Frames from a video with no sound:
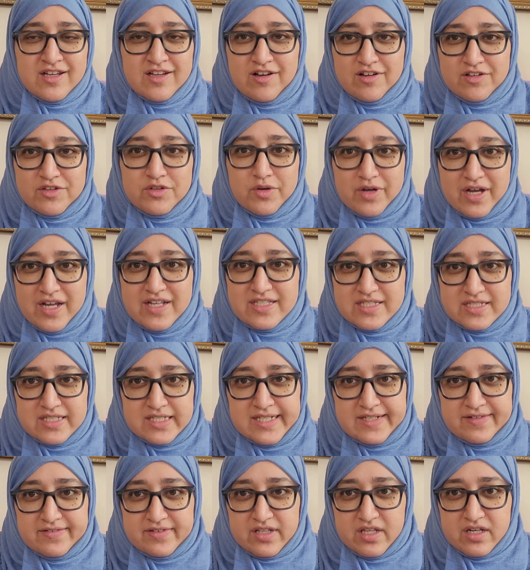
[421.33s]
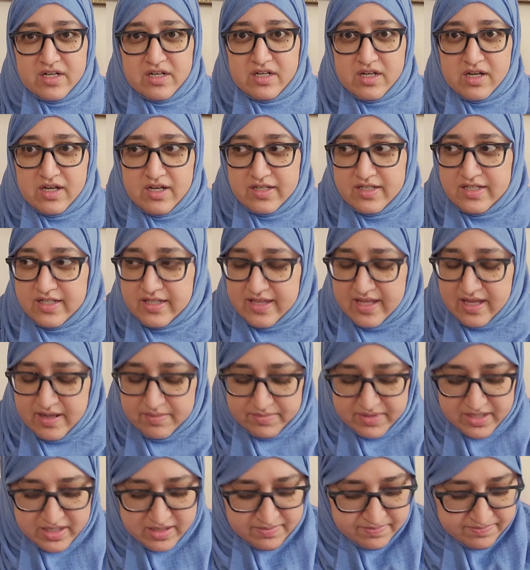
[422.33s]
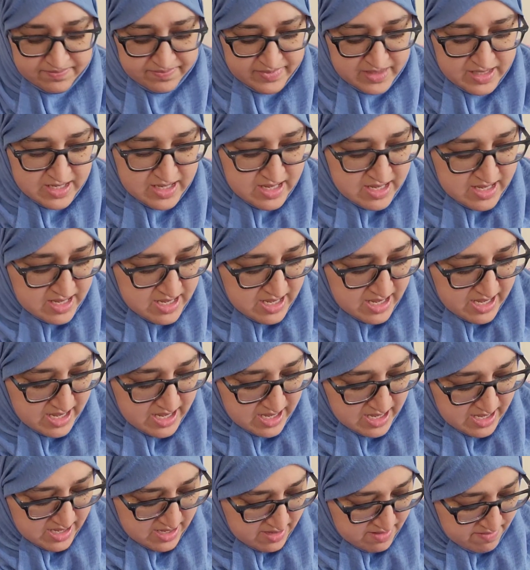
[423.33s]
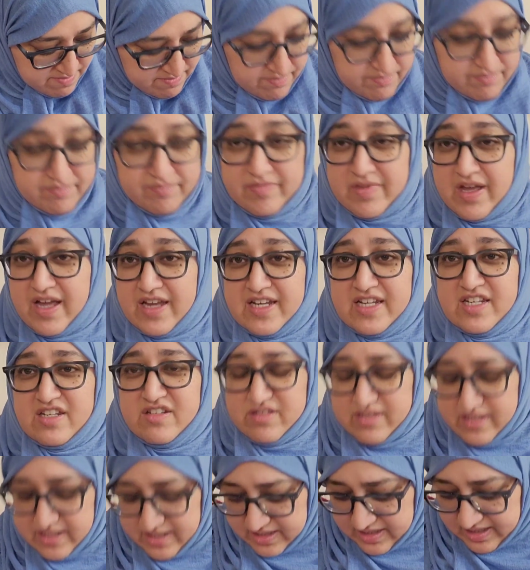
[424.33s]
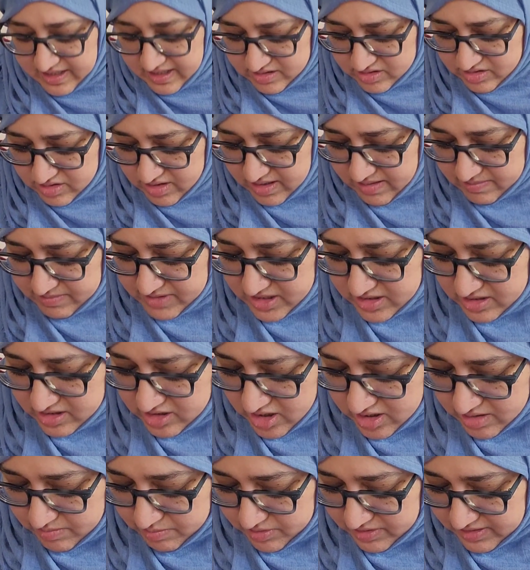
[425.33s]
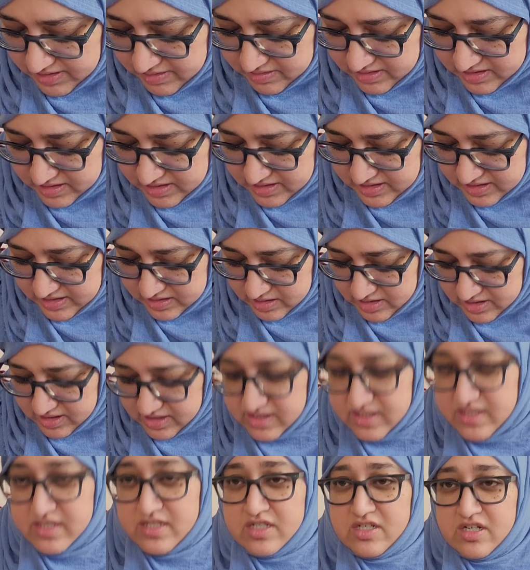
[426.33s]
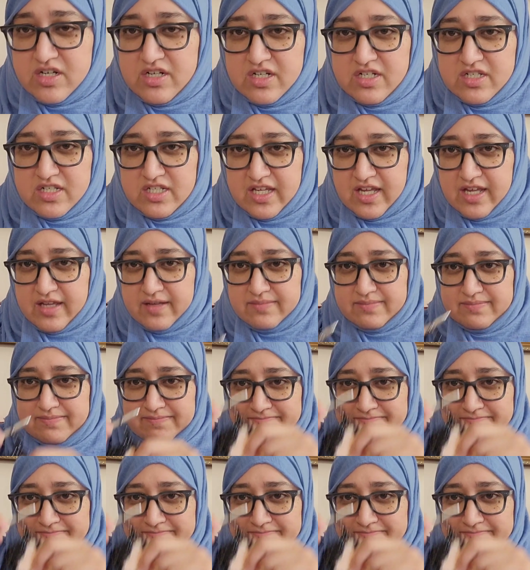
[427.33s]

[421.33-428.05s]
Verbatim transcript: although I still have a lot of cotton in that bin um, I didn't use anything else. Sorry, I'm just trying to pull out the stitch because it started to get